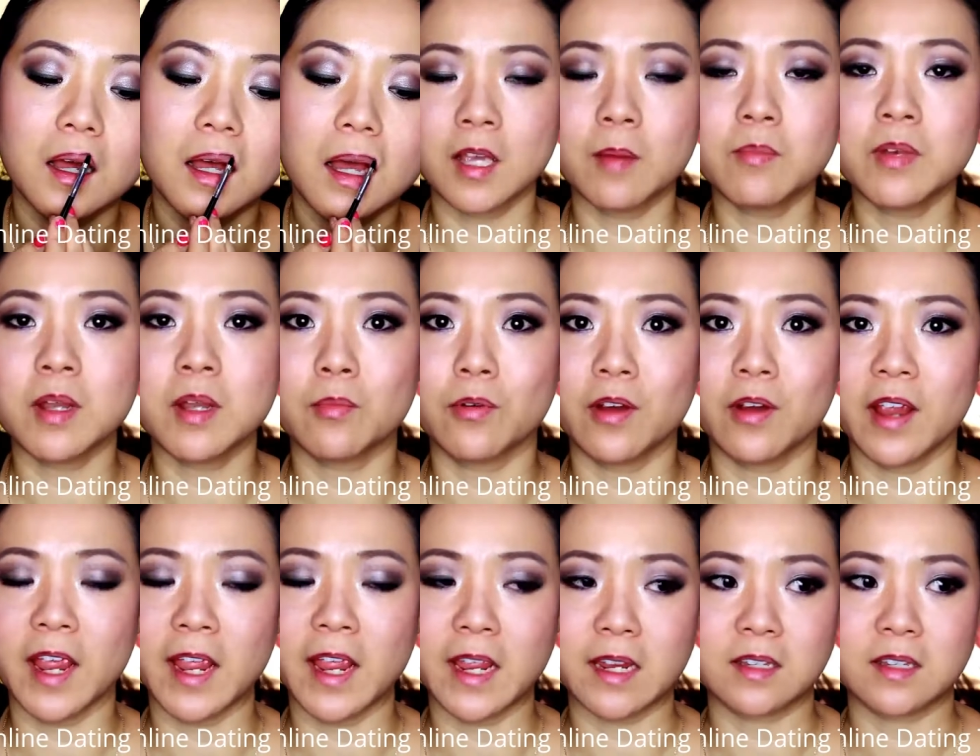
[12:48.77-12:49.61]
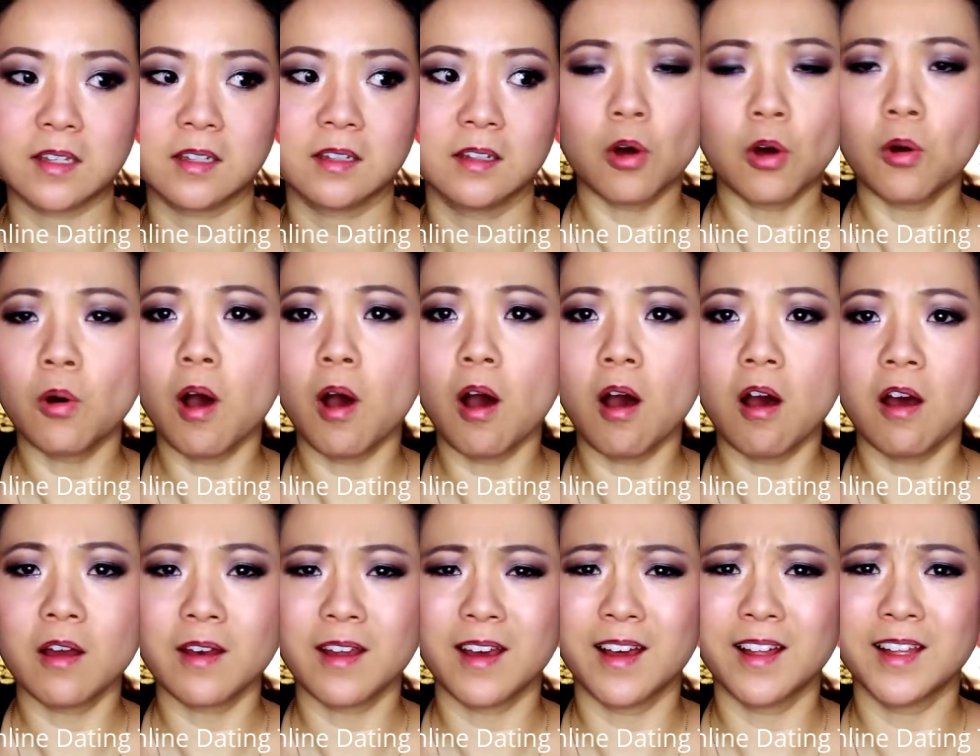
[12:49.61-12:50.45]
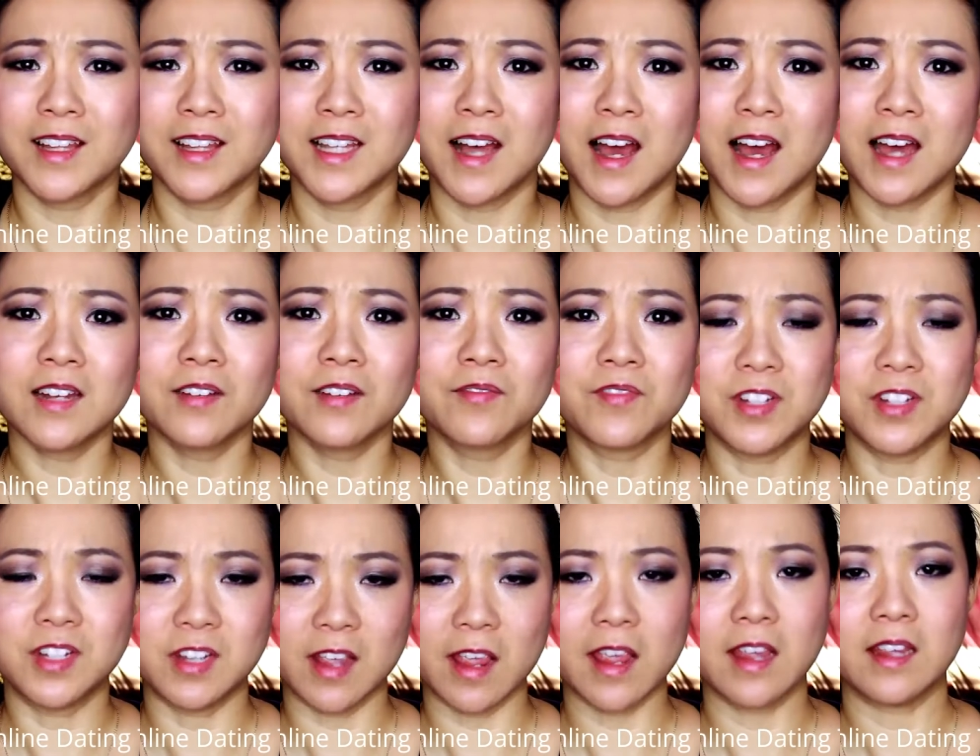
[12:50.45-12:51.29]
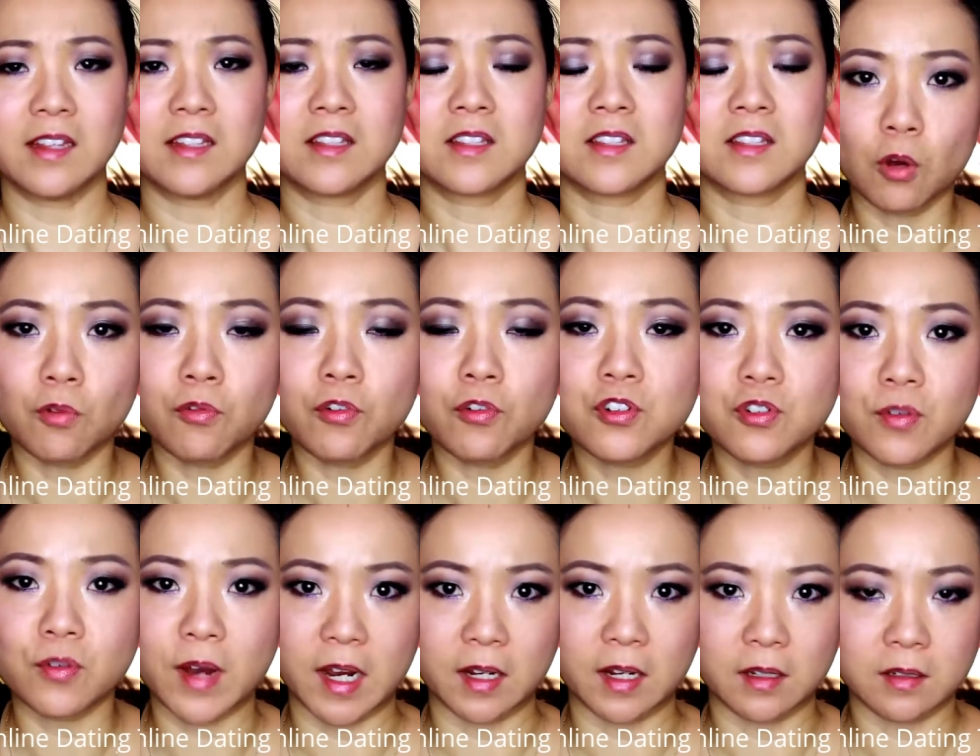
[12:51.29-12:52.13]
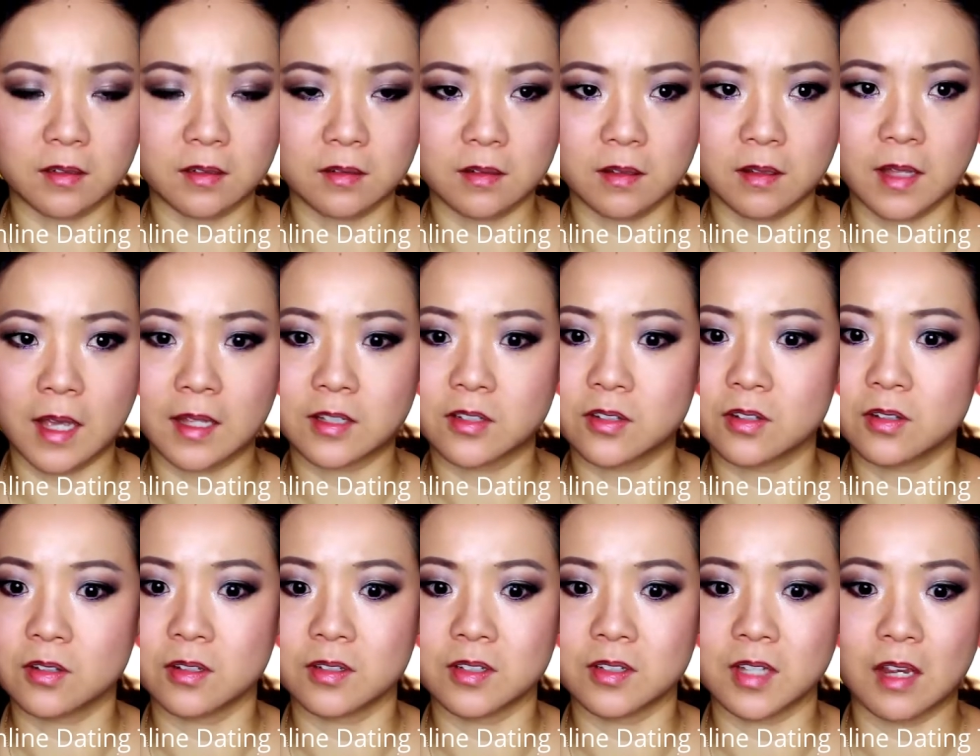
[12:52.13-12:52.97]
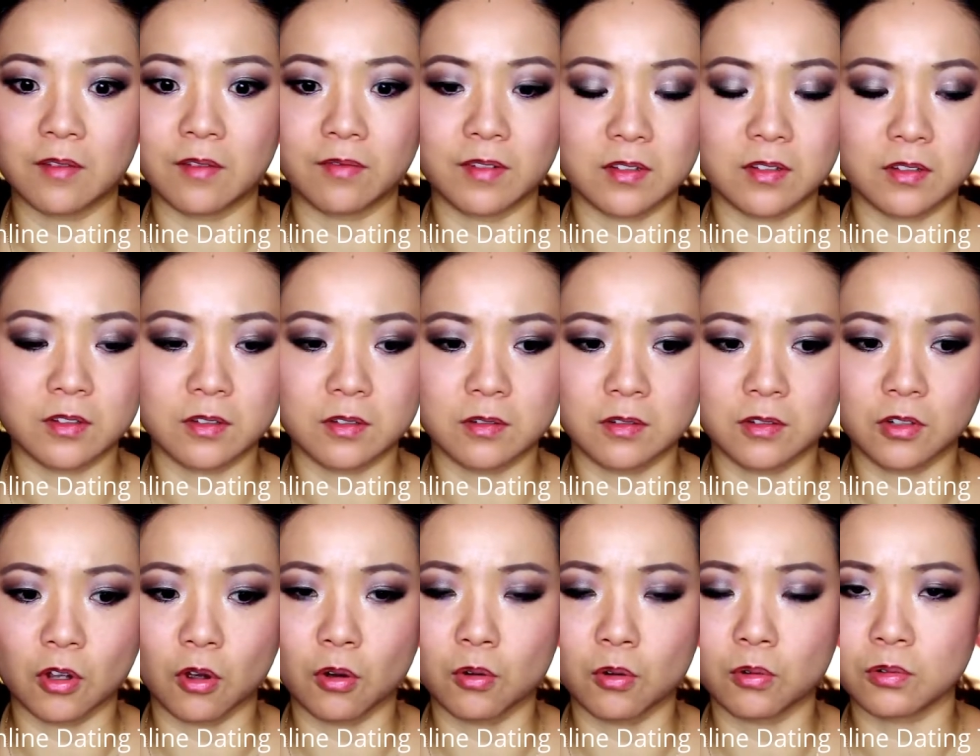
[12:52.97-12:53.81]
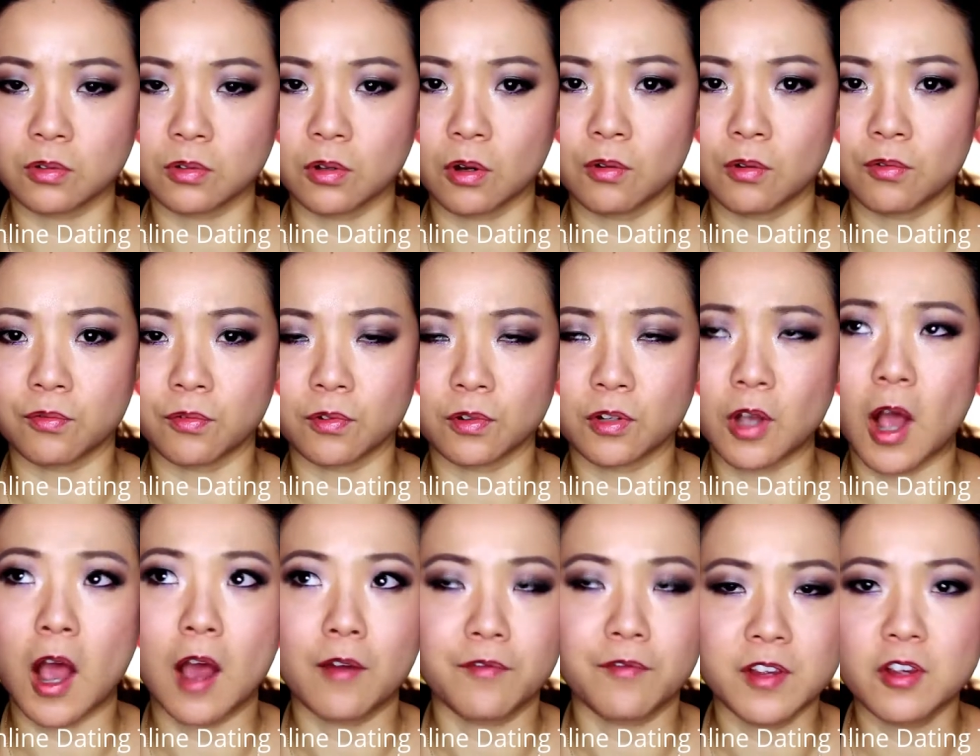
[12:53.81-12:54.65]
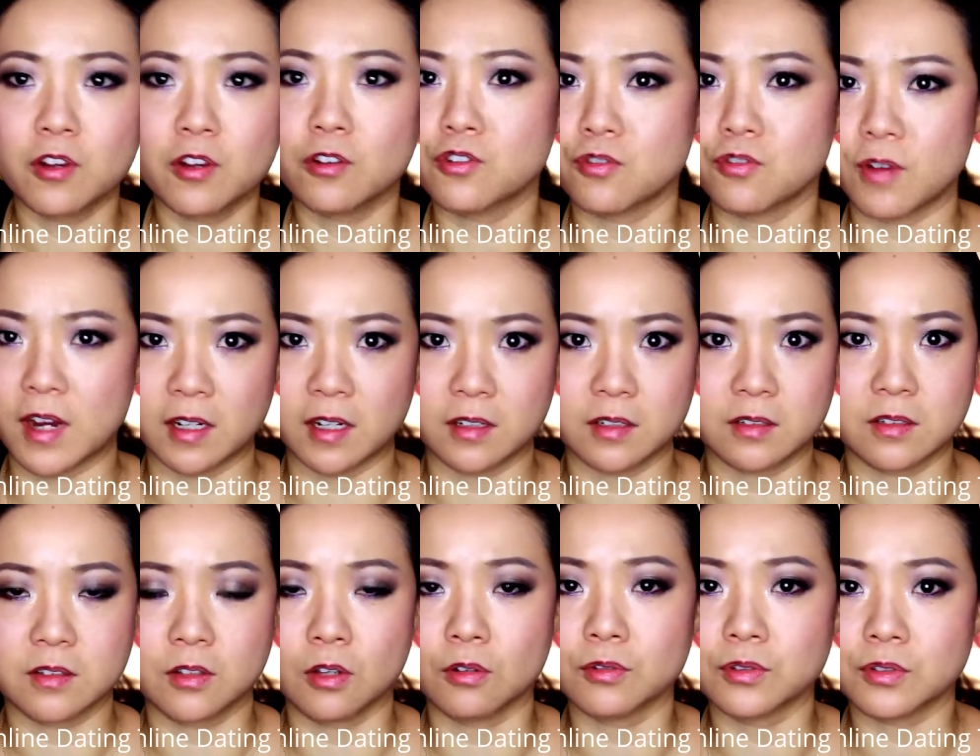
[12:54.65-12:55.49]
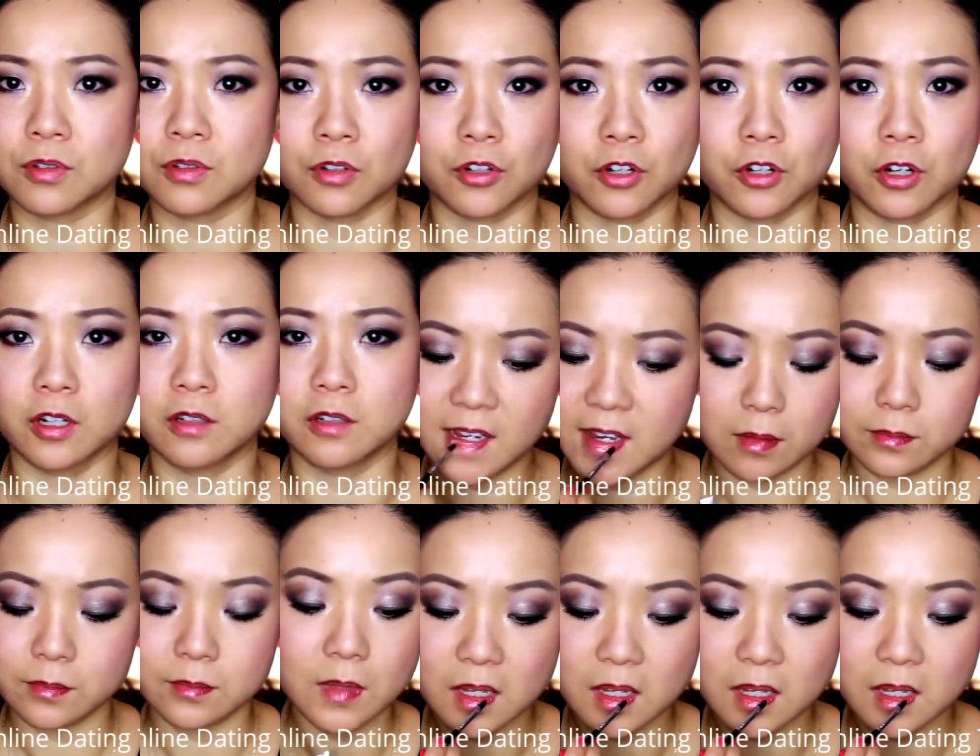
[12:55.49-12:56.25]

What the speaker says: Tip number 8. Go on a lot of dates. Go for drinks. That's the safest. Don't go for coffee or drinks. Those are good.